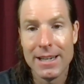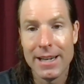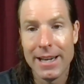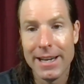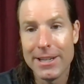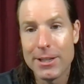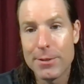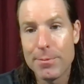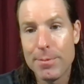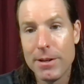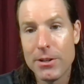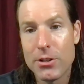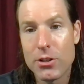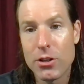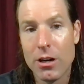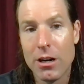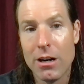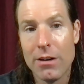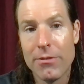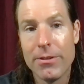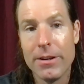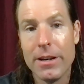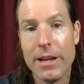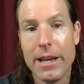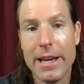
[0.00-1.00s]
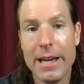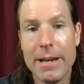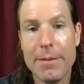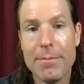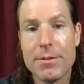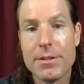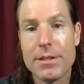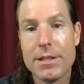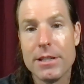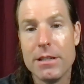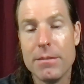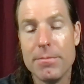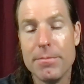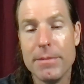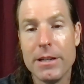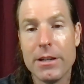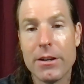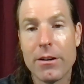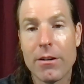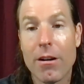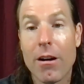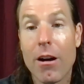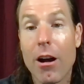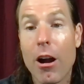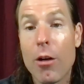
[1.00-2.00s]
Hate speech often aims to
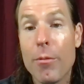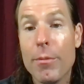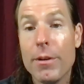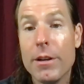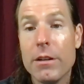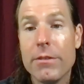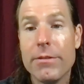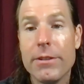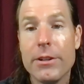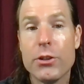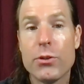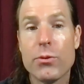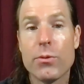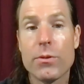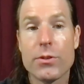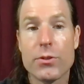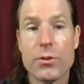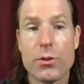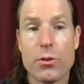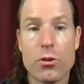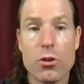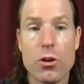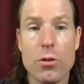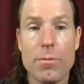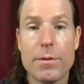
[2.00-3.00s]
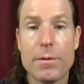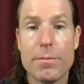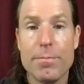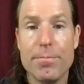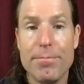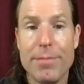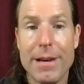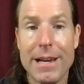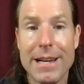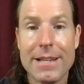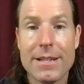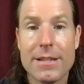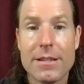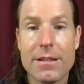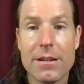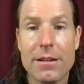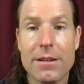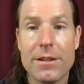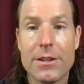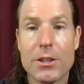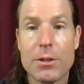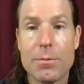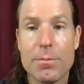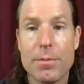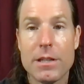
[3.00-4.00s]
demean or harm individuals or groups based
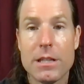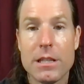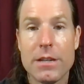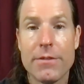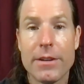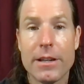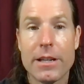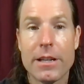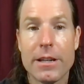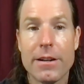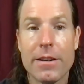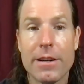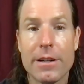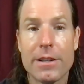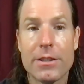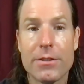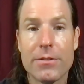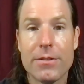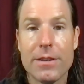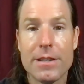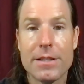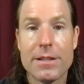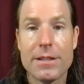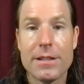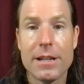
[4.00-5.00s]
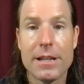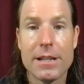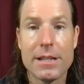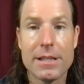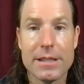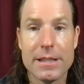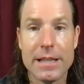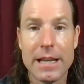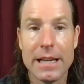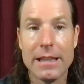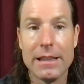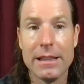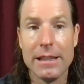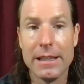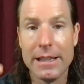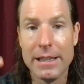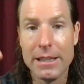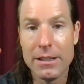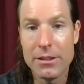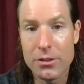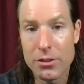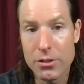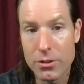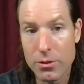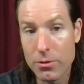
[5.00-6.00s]
on specific characteristics that
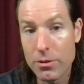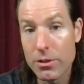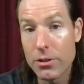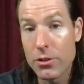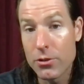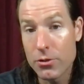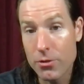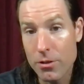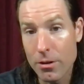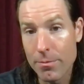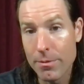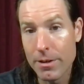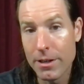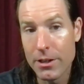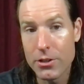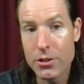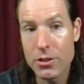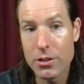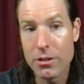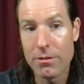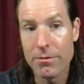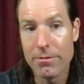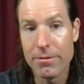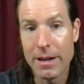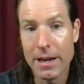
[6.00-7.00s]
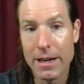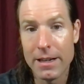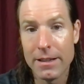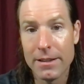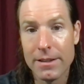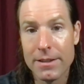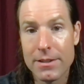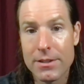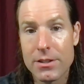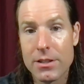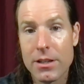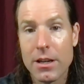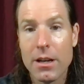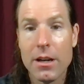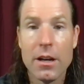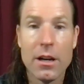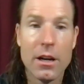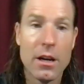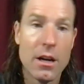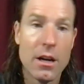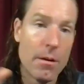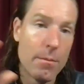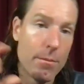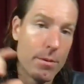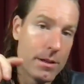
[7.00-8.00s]
lead to the discrimination or violence.
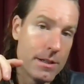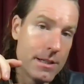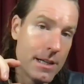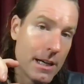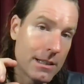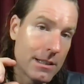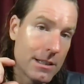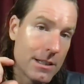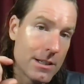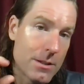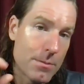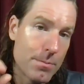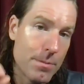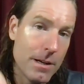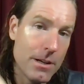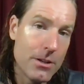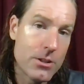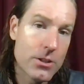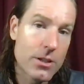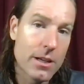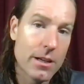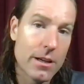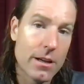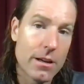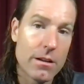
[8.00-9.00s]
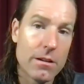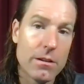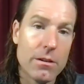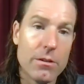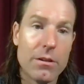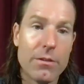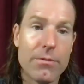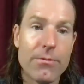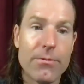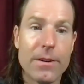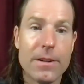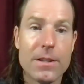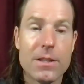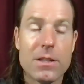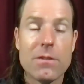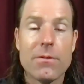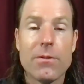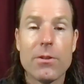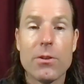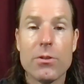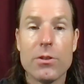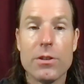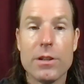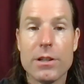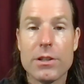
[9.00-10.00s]
Protected speech can include
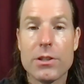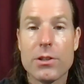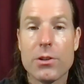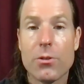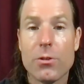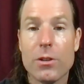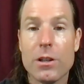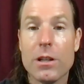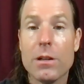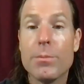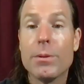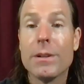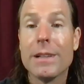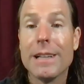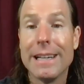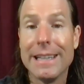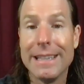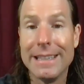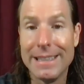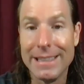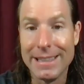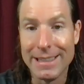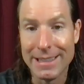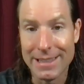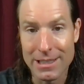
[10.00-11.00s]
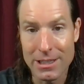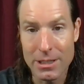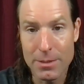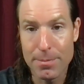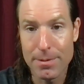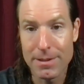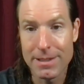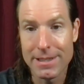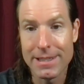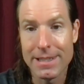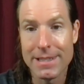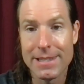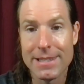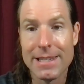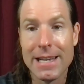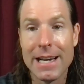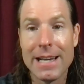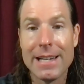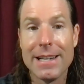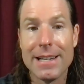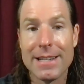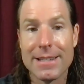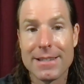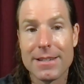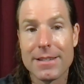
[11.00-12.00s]
offensive or disagreeable ideas, but does
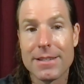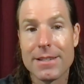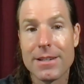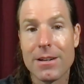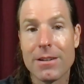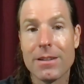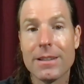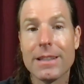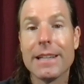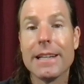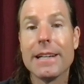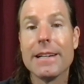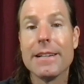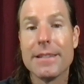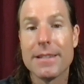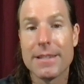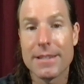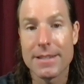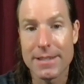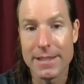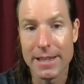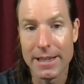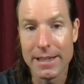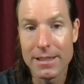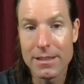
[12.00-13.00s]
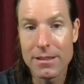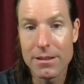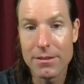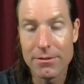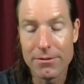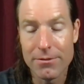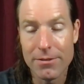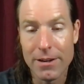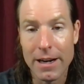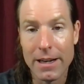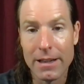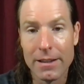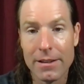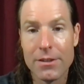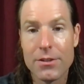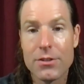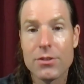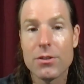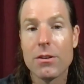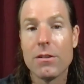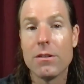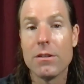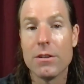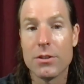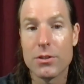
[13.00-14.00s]
not necessarily incite
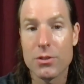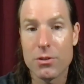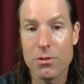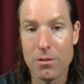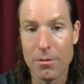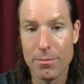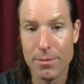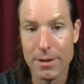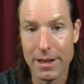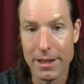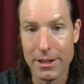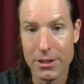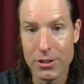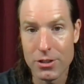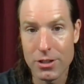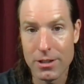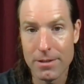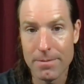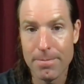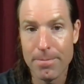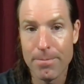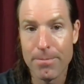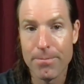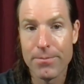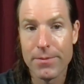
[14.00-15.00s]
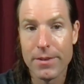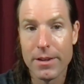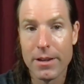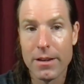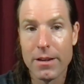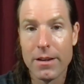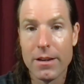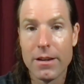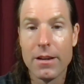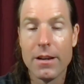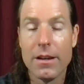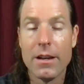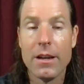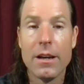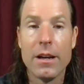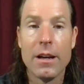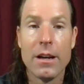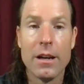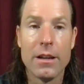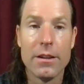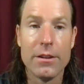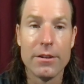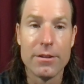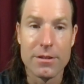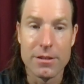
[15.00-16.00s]
violence or discrimination.
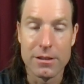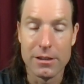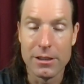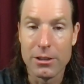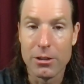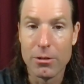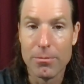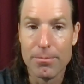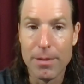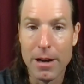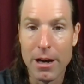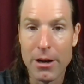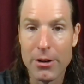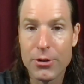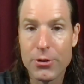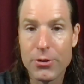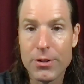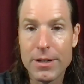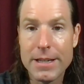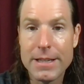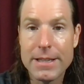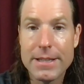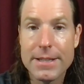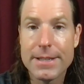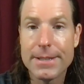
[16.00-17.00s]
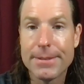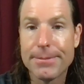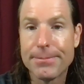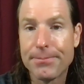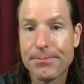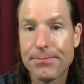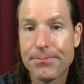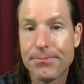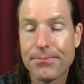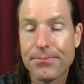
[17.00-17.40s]
There's legal boundaries.